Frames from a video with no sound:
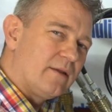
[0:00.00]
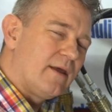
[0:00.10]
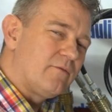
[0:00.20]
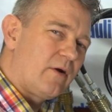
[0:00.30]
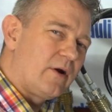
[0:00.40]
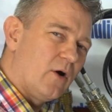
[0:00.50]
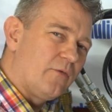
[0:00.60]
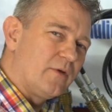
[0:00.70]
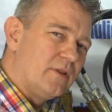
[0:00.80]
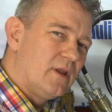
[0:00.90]
Now very
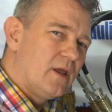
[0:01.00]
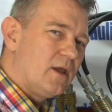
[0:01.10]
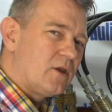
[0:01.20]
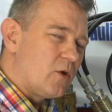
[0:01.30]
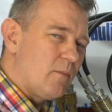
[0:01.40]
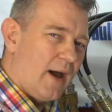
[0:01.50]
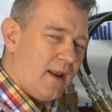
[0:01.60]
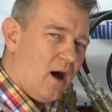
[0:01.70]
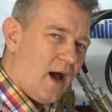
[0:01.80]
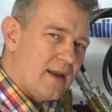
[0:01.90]
often you might
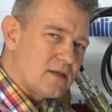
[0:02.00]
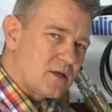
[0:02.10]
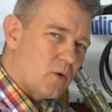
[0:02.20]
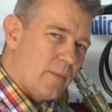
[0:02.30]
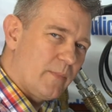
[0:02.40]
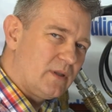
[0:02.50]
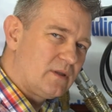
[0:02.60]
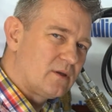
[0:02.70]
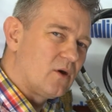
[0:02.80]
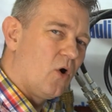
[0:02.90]
hire this
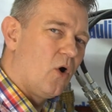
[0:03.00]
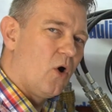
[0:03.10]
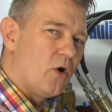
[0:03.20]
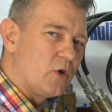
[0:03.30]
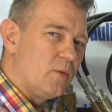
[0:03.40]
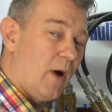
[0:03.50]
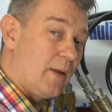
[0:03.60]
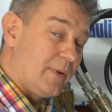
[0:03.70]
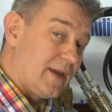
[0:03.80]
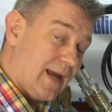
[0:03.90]
equipment, or you
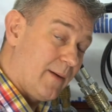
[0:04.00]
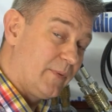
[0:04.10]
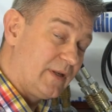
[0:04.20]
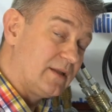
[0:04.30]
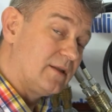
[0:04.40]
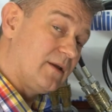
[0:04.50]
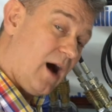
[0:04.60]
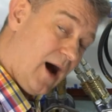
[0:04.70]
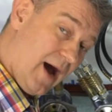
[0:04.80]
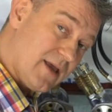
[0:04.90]
might be a company that
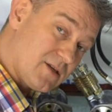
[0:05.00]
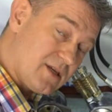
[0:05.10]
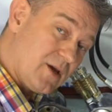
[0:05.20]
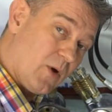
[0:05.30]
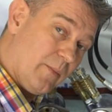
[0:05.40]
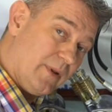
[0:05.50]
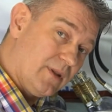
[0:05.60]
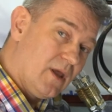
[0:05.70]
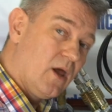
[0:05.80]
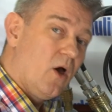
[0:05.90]
hires the equipment,